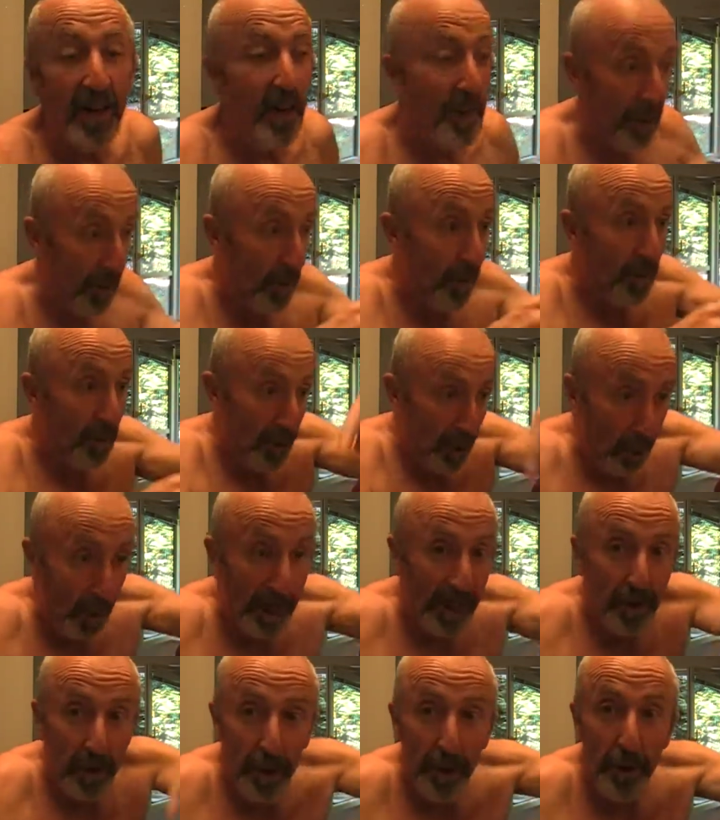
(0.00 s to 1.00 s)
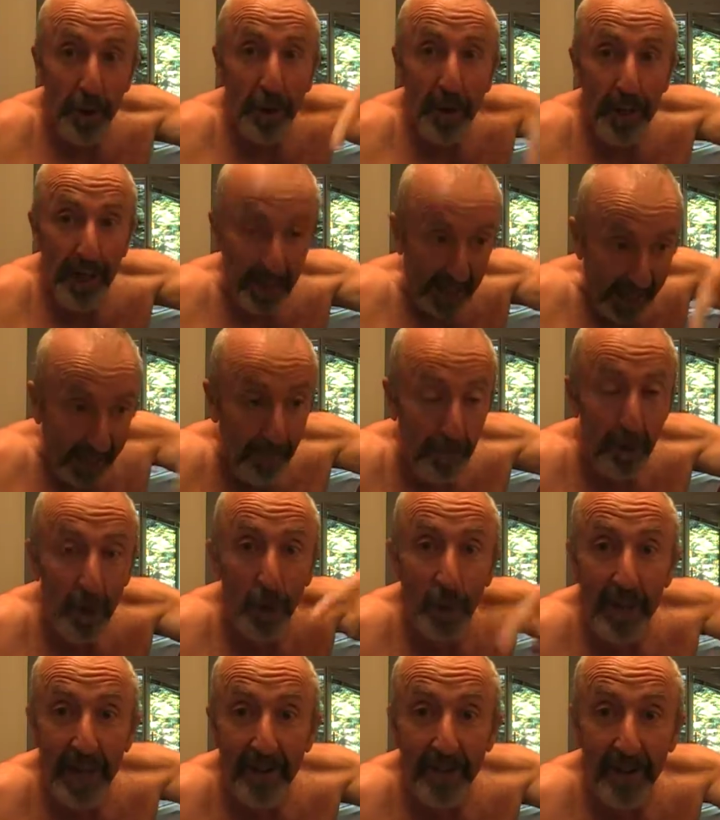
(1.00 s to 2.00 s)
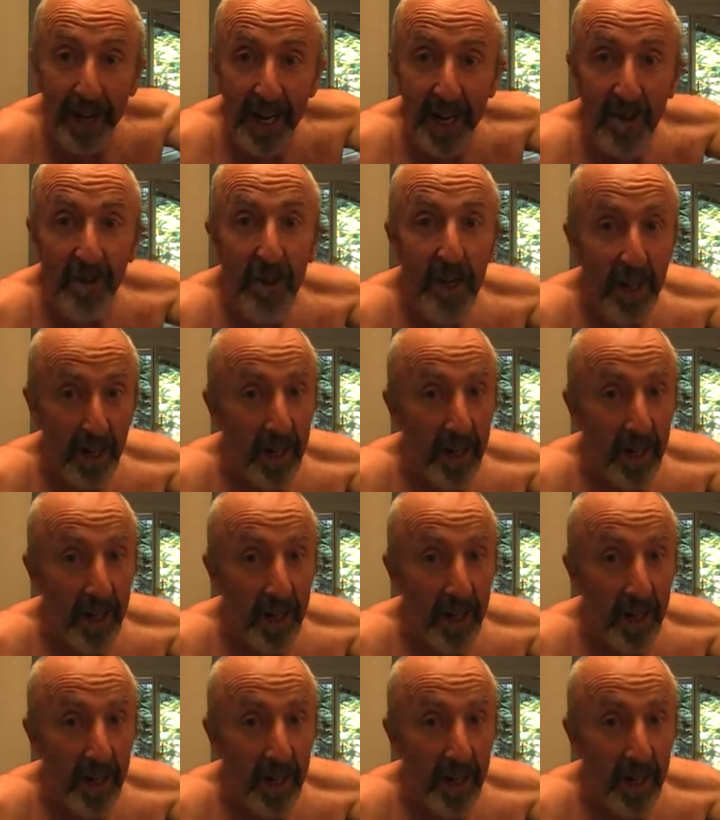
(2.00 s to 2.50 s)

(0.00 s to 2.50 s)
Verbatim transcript: You, you want to go through that, keep doing that phase